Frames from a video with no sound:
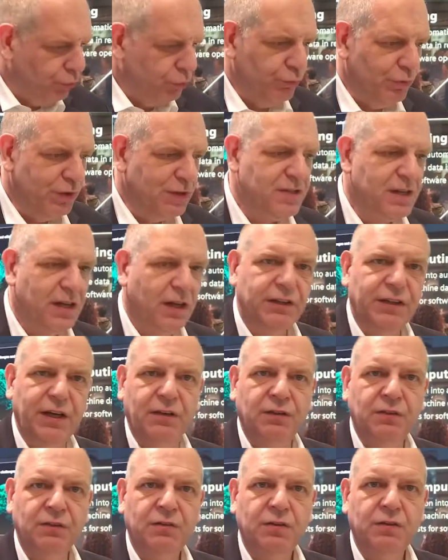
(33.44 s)

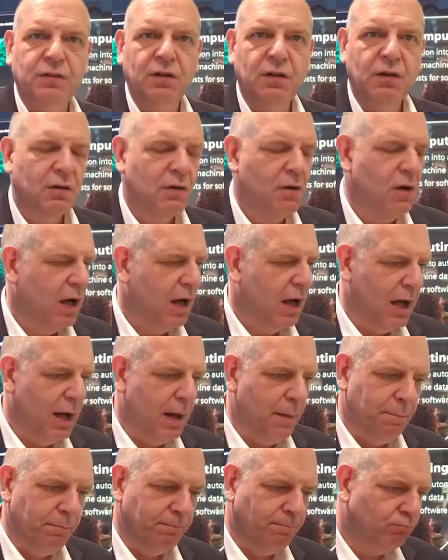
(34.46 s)
resilient,
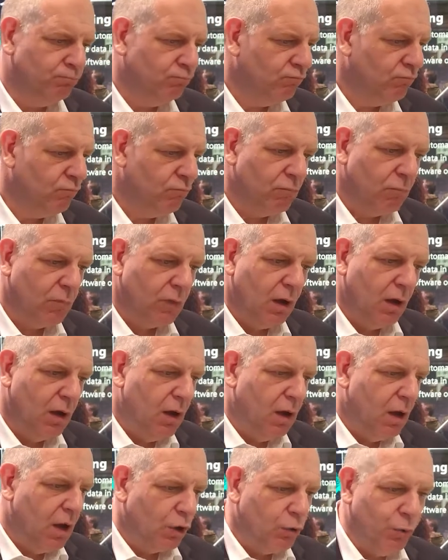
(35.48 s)
um,
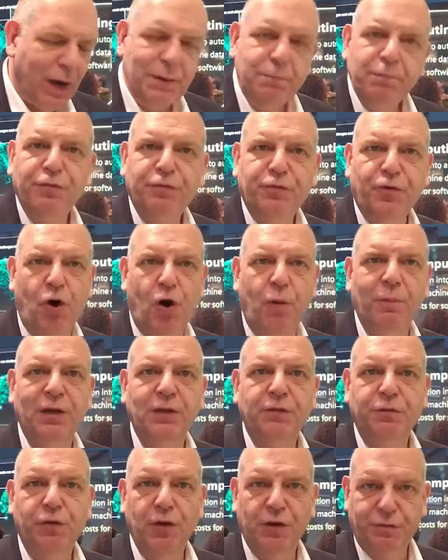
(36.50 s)
quite
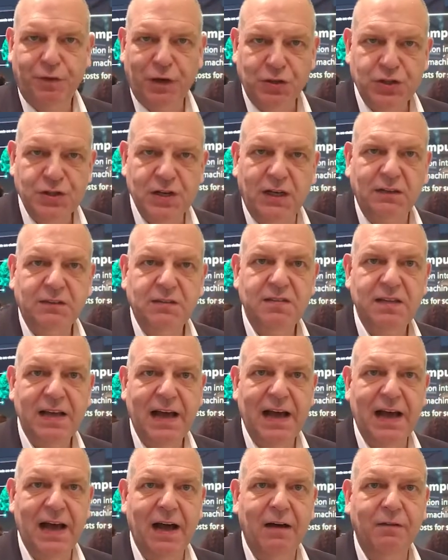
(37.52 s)
performant for the functionality they
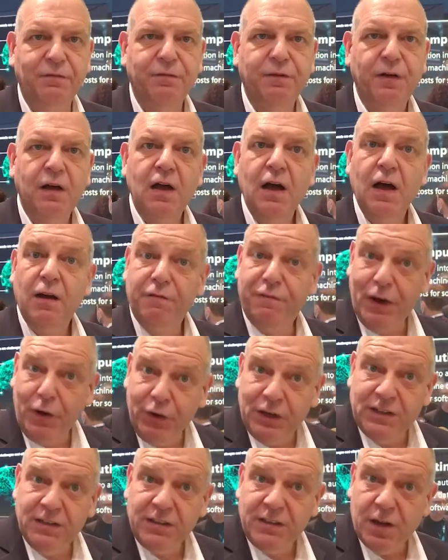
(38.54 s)
have,
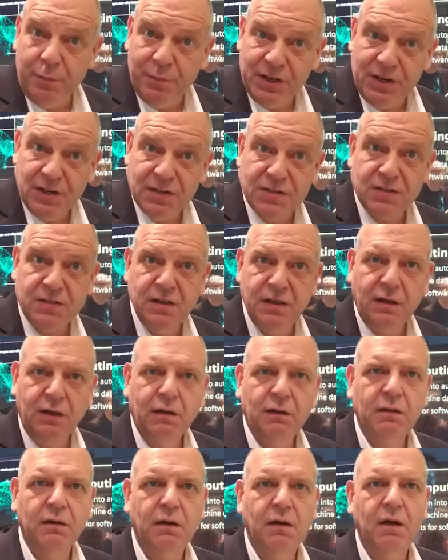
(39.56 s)
very deterministic,
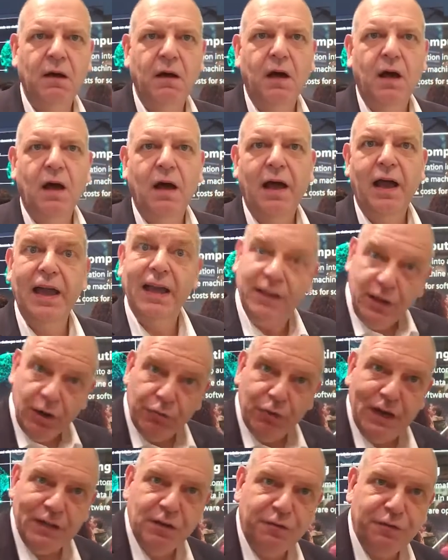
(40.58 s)

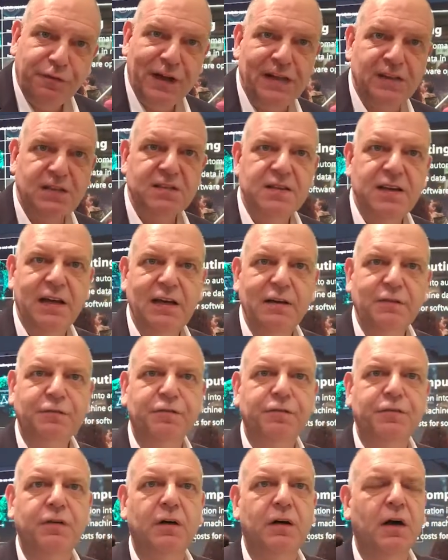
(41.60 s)
integrated failsafe,
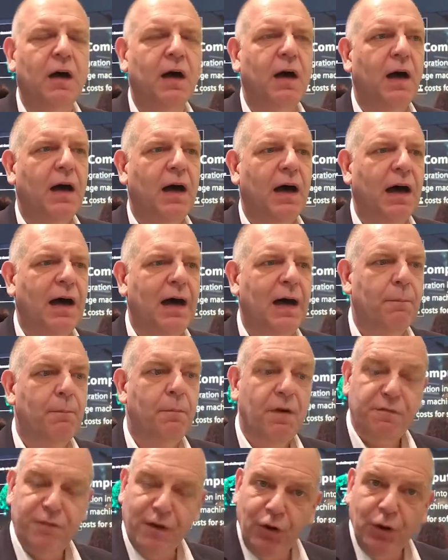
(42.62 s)
um,
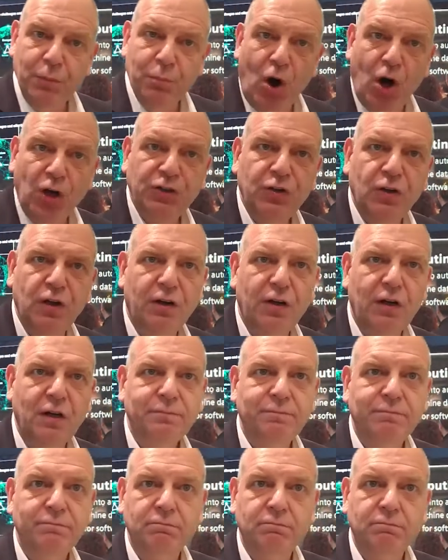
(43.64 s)
very modular.